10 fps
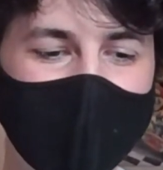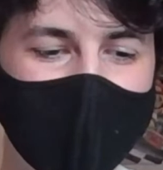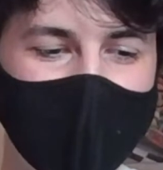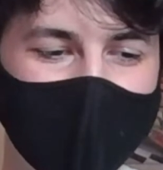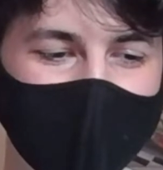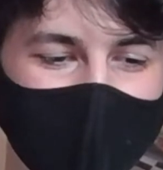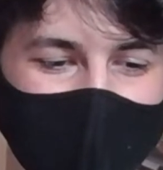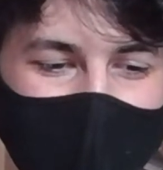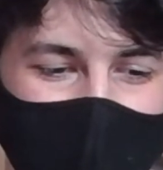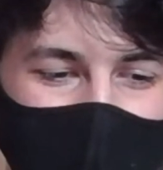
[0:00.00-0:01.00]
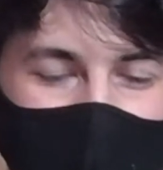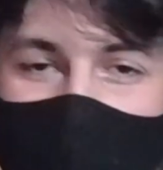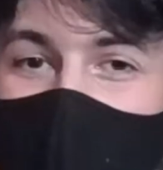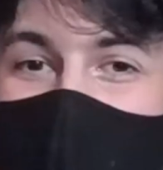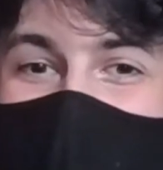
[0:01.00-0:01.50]
It was
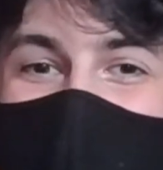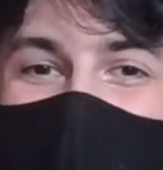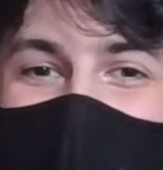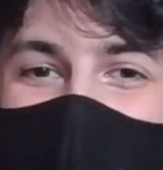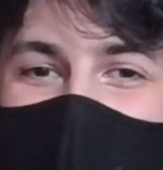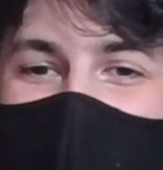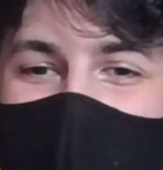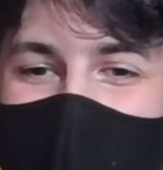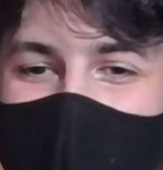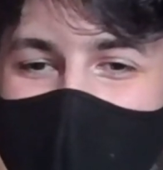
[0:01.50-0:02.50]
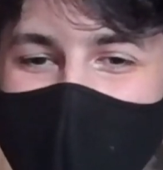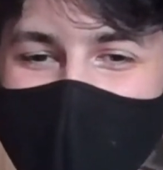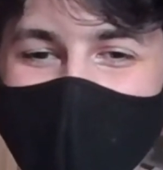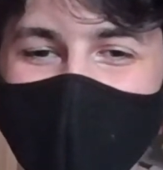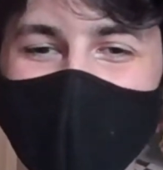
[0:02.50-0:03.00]
all me. I built the whole thing
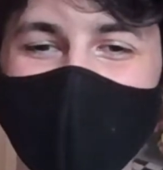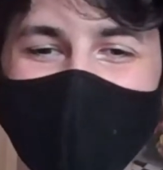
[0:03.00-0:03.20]
myself.